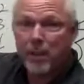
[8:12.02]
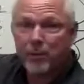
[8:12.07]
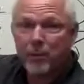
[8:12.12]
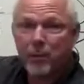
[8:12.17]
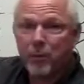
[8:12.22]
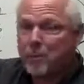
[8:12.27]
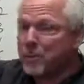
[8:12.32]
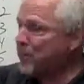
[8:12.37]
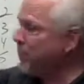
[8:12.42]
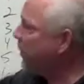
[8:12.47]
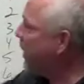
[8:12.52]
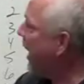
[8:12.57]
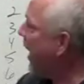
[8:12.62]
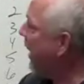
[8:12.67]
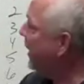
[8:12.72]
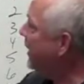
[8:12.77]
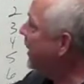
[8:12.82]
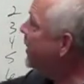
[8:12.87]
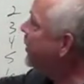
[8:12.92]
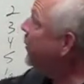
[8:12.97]
people,
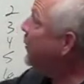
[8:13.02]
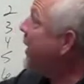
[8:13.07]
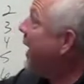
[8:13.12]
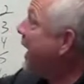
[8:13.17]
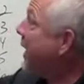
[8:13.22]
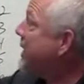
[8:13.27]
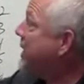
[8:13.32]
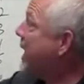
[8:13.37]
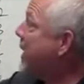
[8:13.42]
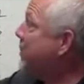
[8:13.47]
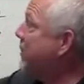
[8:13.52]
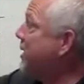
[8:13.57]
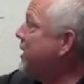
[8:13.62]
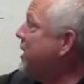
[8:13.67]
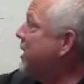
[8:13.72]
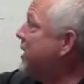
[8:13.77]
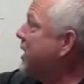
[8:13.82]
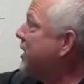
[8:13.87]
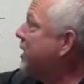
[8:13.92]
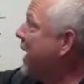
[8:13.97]
and then your next step is
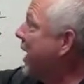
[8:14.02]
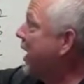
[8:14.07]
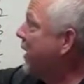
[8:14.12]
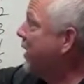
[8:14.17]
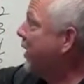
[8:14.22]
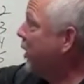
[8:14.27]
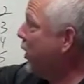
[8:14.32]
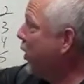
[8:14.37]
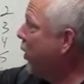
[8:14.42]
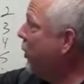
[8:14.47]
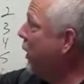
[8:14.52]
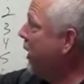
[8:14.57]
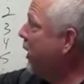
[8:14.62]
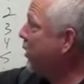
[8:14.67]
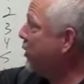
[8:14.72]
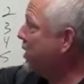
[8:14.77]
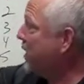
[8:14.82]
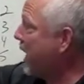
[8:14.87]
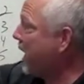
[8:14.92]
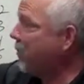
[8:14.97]
just to take you and
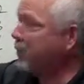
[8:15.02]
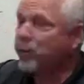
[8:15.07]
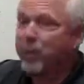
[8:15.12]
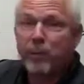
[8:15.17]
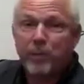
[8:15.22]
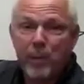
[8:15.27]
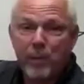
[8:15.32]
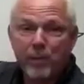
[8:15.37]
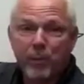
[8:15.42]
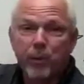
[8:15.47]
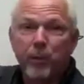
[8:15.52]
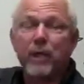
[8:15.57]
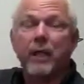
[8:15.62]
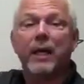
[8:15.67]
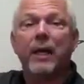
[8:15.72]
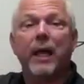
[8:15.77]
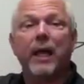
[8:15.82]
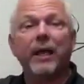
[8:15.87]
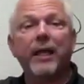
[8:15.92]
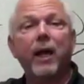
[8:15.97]
those same 3 people
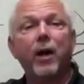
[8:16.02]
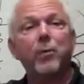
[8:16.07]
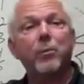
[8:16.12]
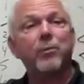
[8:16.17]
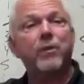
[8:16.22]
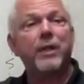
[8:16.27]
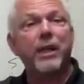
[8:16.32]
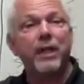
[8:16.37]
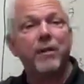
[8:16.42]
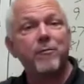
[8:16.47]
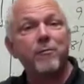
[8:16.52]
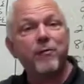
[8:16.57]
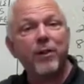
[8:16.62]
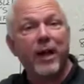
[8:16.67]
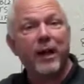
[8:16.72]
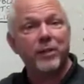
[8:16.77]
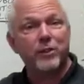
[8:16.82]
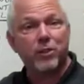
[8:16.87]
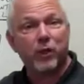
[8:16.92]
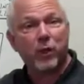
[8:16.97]
and help them
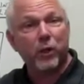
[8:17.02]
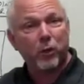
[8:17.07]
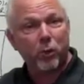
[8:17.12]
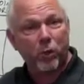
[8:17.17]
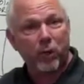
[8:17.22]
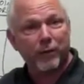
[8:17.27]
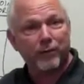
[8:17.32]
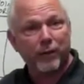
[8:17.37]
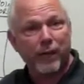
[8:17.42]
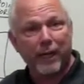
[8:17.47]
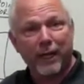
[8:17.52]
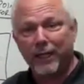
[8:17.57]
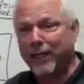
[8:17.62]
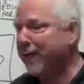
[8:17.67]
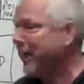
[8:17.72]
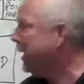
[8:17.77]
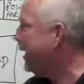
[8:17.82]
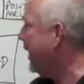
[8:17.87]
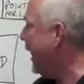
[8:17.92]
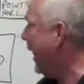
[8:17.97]
fast start qualify,
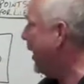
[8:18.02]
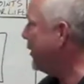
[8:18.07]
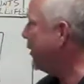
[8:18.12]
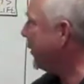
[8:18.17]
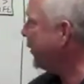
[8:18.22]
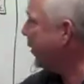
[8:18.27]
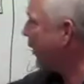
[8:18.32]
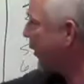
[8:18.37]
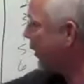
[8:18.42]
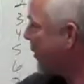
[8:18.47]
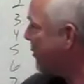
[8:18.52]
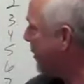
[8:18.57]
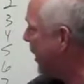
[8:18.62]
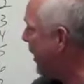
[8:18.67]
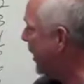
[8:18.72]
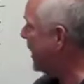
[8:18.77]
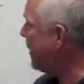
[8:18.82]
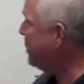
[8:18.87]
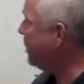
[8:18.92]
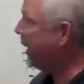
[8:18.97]
and you're going to earn
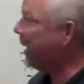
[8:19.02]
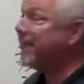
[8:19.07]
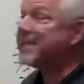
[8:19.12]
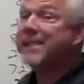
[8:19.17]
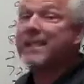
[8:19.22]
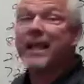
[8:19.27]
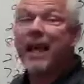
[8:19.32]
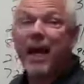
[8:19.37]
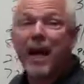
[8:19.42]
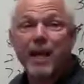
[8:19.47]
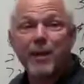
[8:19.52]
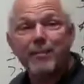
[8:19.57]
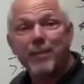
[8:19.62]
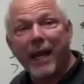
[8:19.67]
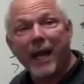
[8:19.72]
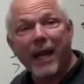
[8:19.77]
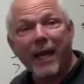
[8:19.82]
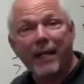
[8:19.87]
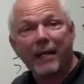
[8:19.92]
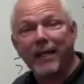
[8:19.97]
money plus an
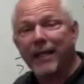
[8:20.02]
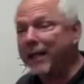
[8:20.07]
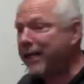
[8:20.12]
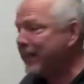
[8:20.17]
iPad.